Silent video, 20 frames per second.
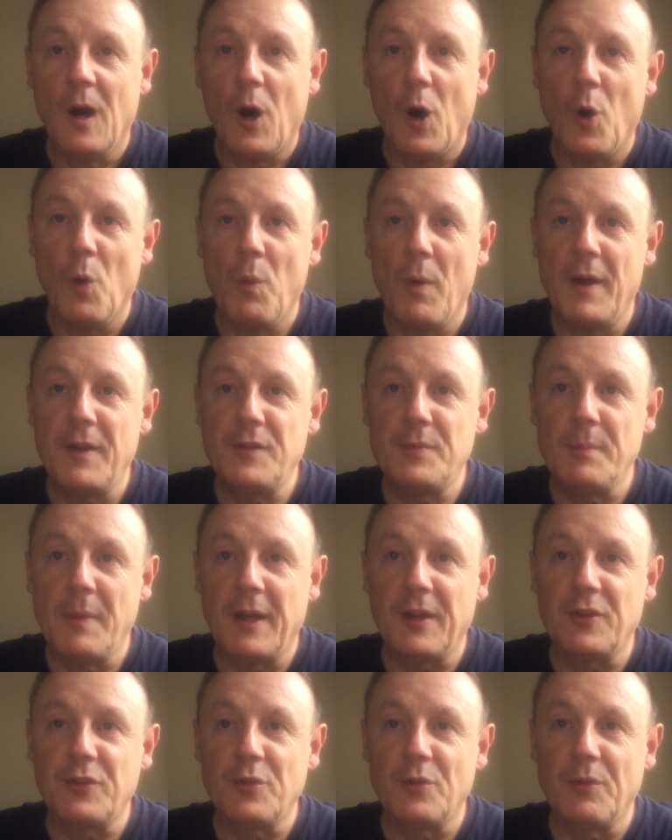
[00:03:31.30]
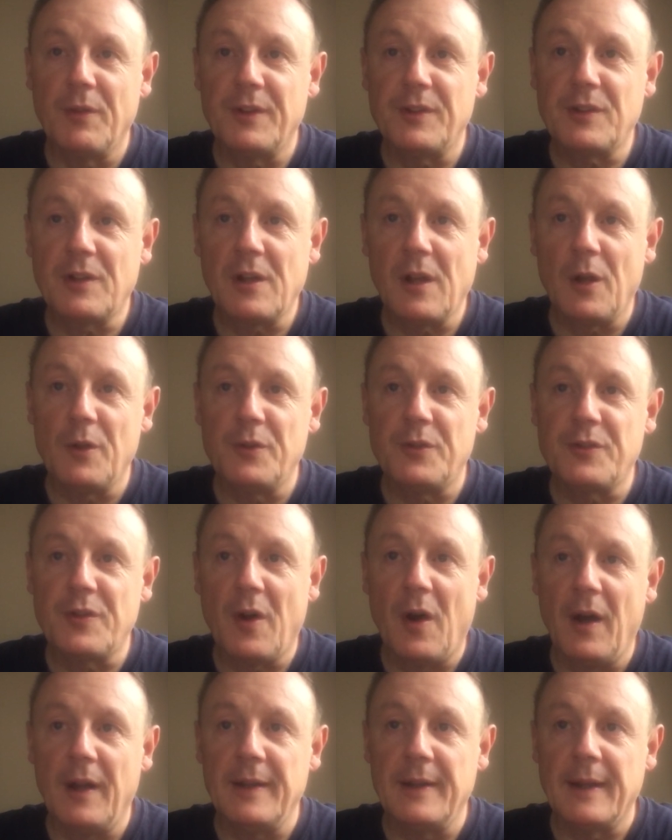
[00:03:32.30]
Always make sure it's closed
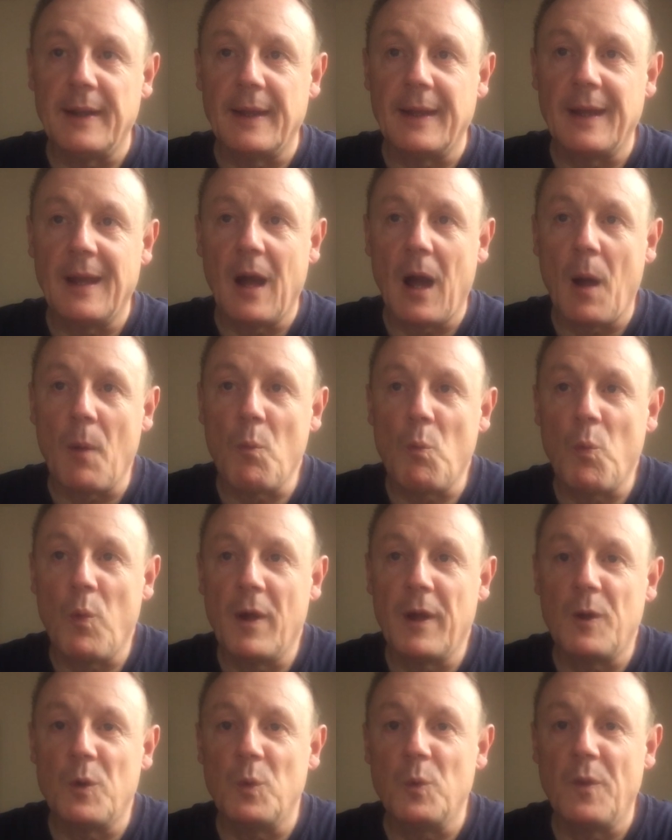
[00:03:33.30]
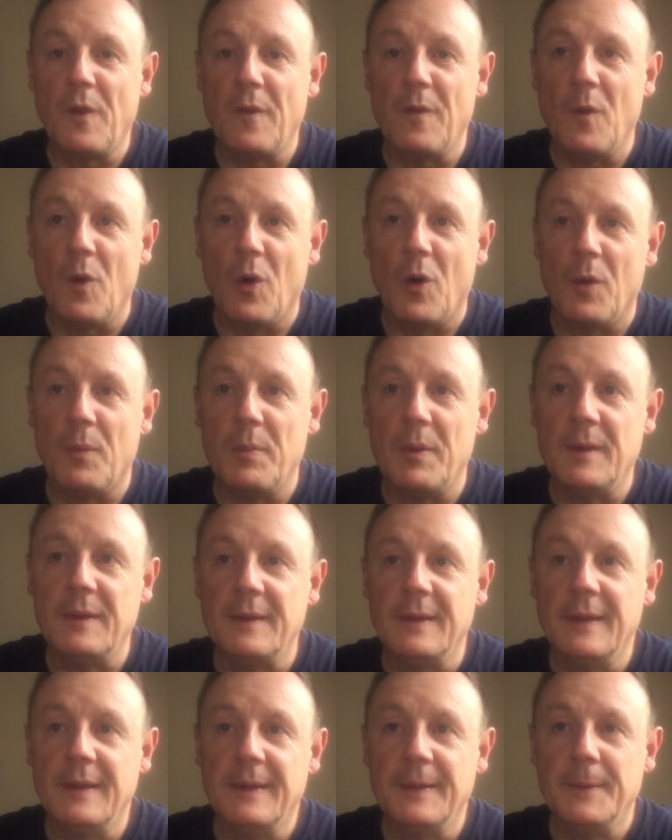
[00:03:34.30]
tightly and wiggle the knob
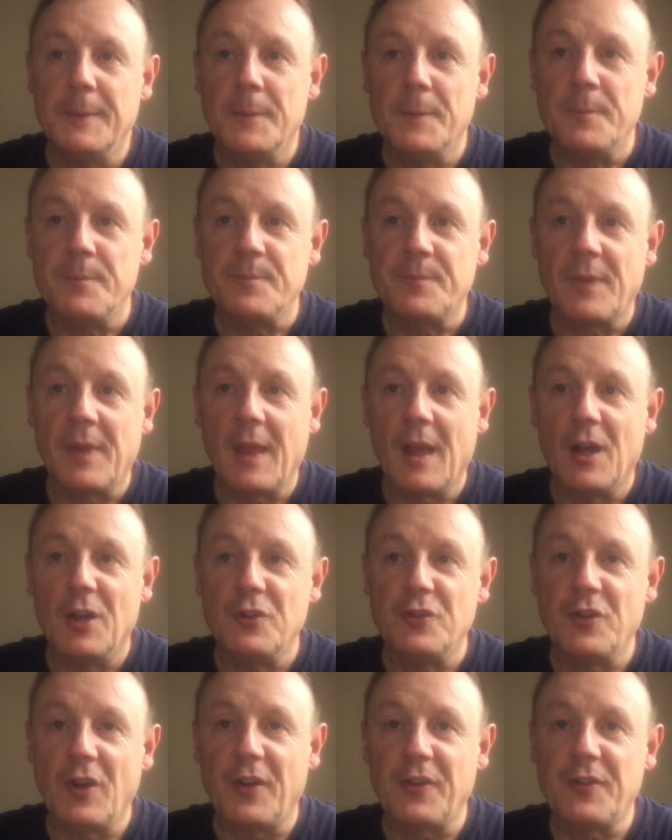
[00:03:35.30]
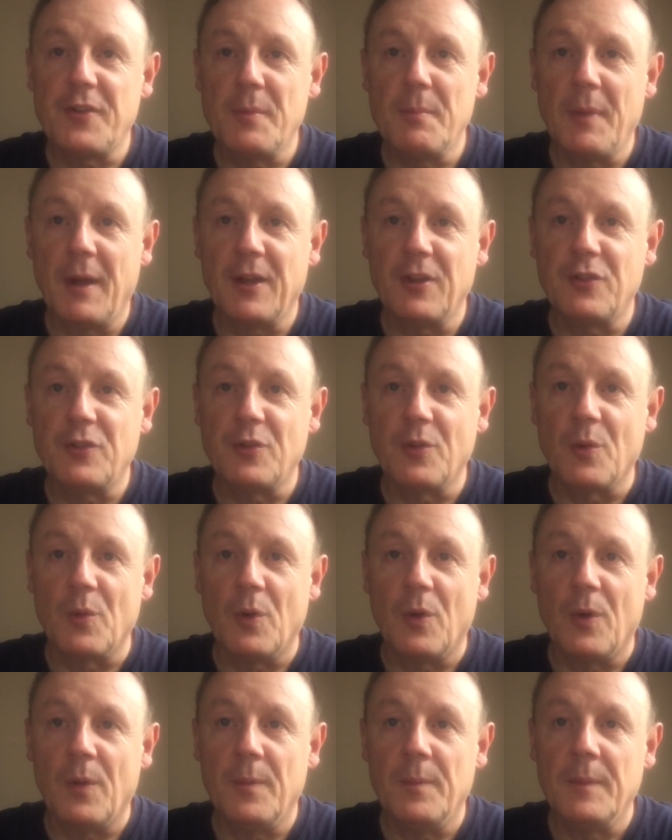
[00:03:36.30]
just to make
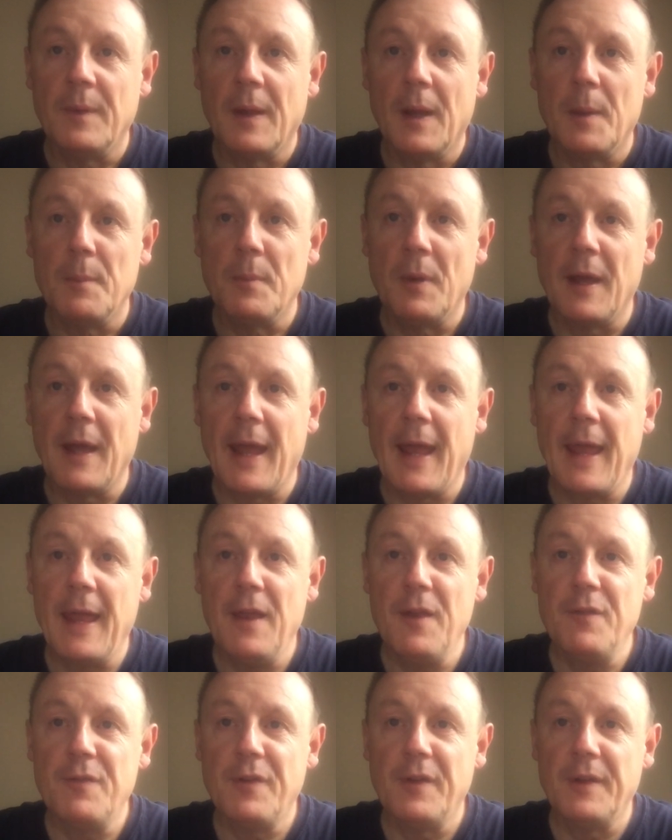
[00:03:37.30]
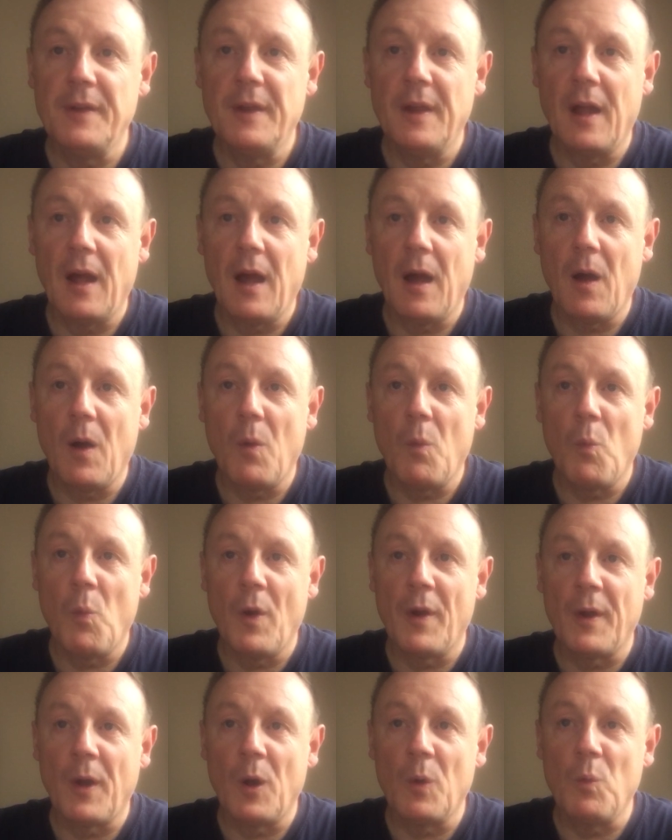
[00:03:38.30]
sure, but even
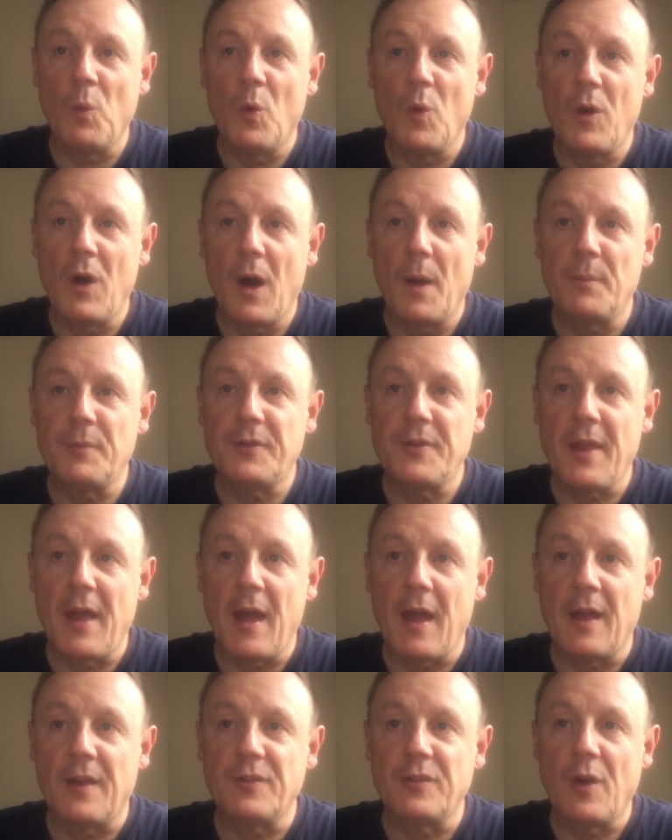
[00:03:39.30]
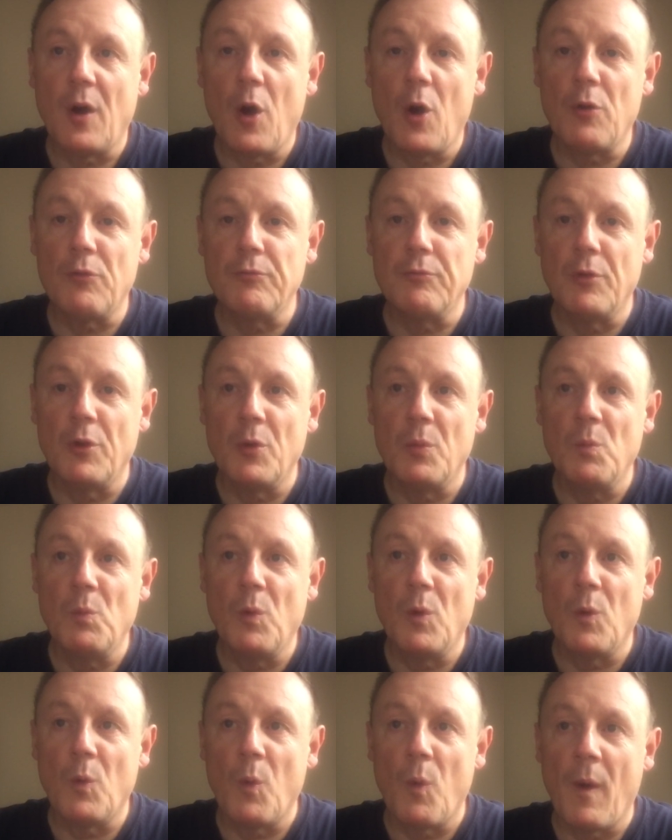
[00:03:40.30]
when I walk upstairs, her room
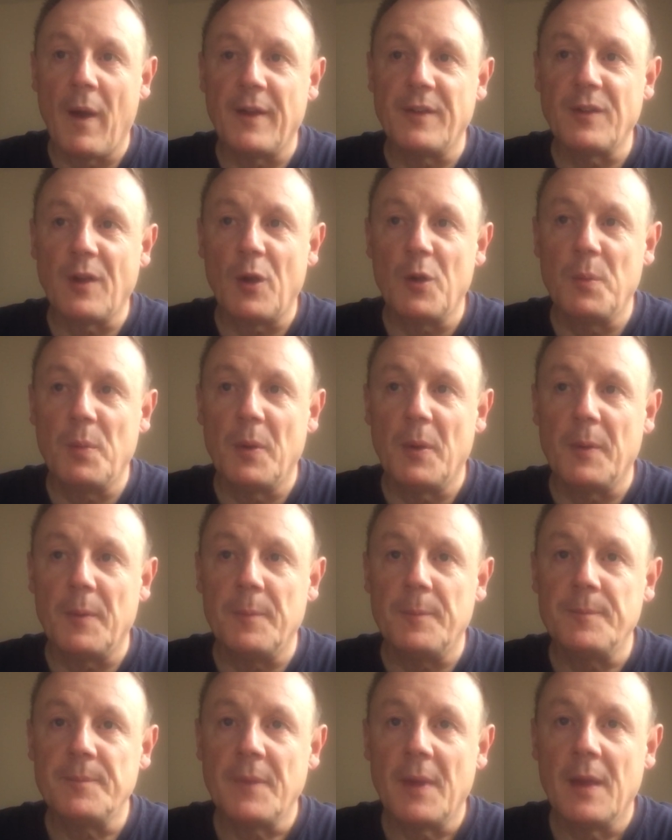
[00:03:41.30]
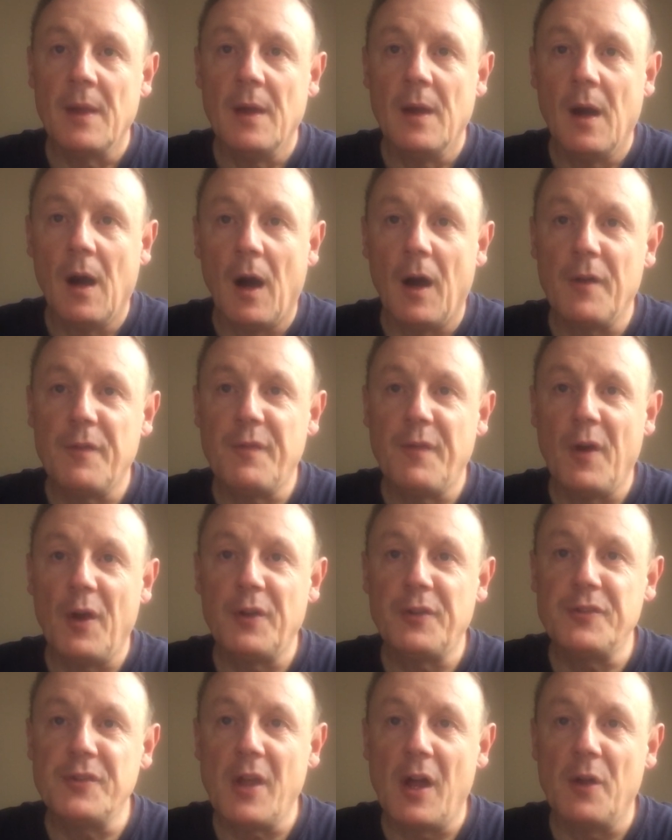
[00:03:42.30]
will always open. I
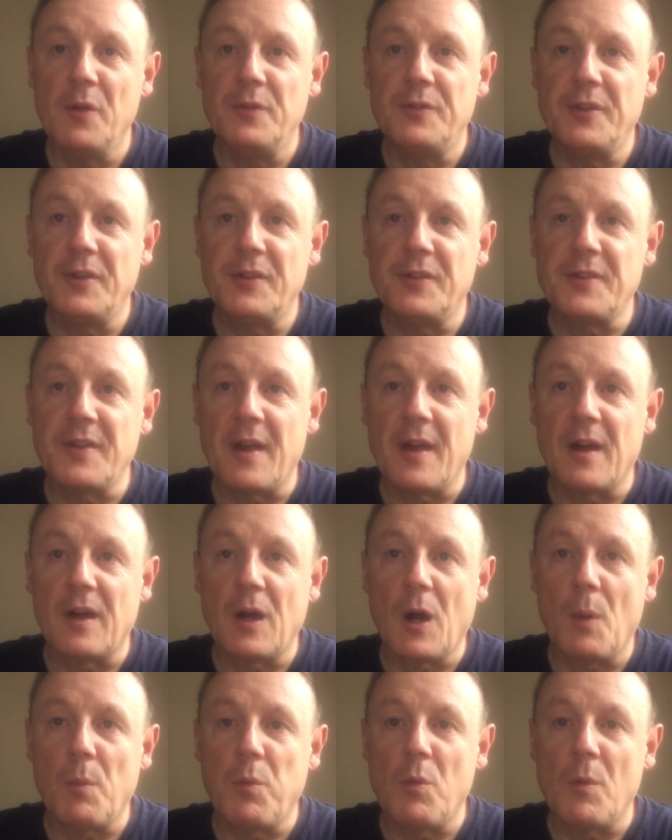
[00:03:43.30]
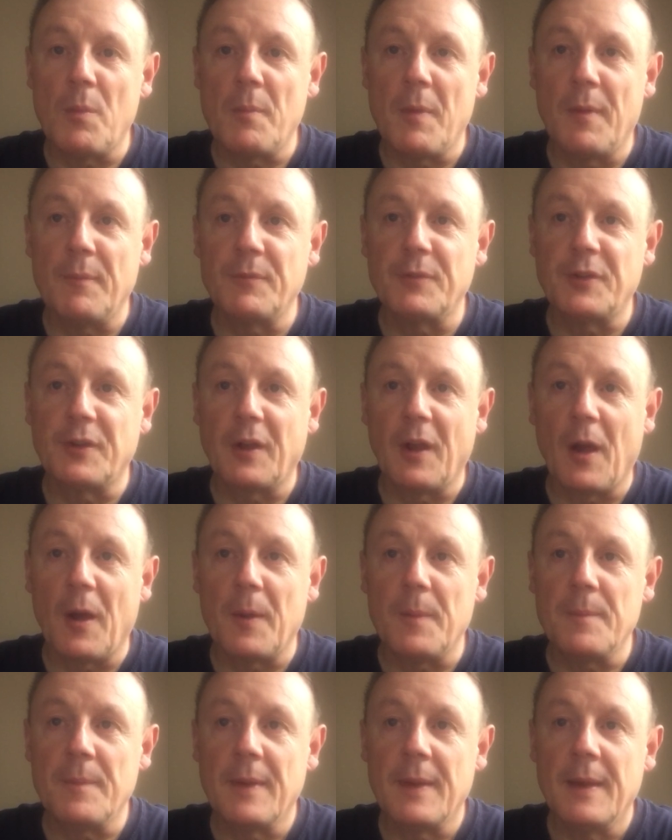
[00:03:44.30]
first noticed it a couple of months
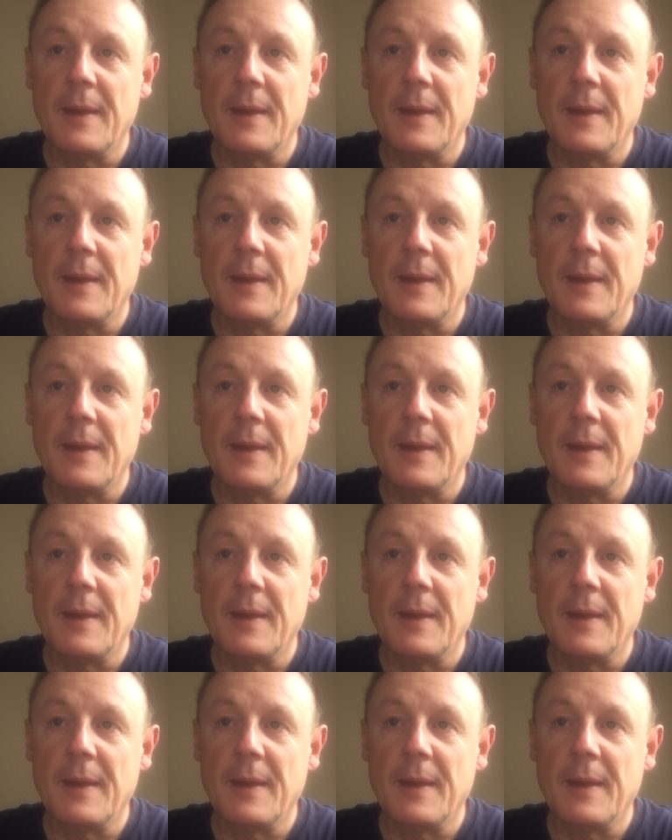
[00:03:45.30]
ago,